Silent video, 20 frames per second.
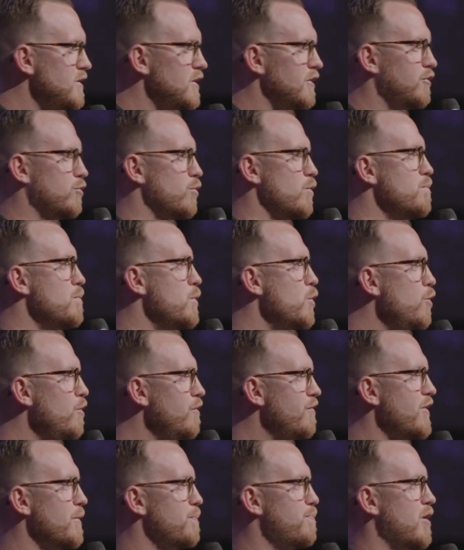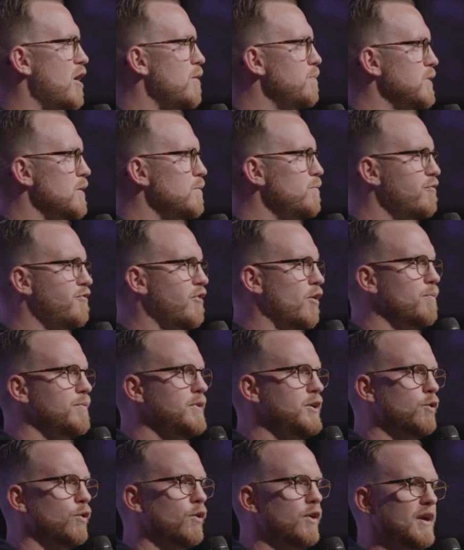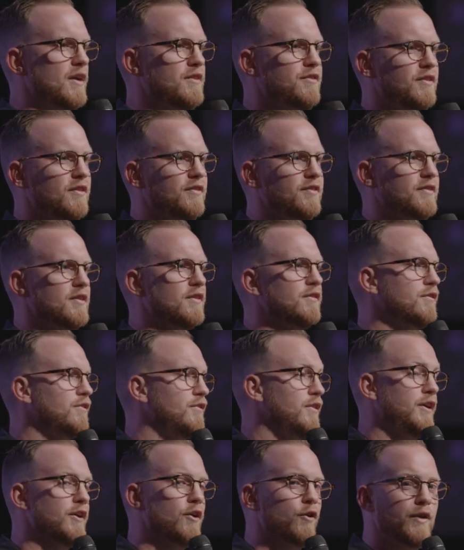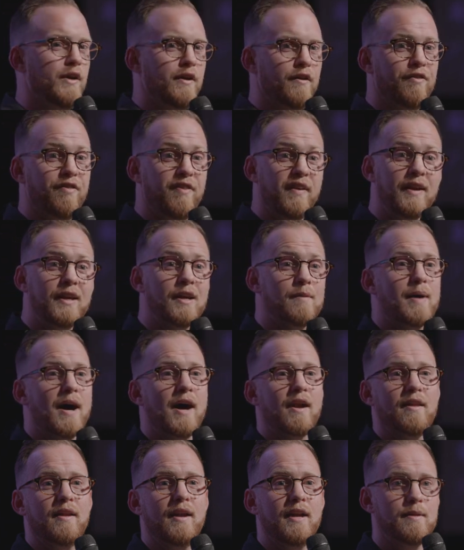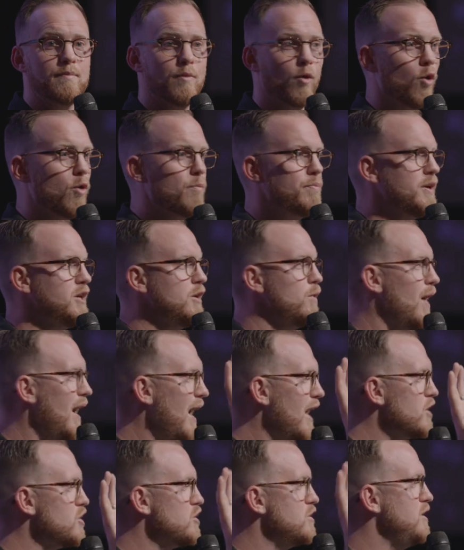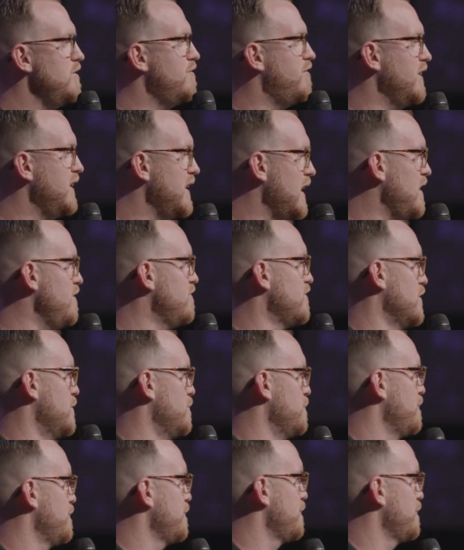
just remove the problem from your existence so you don't need to think about it anymore, but you actually forgave them.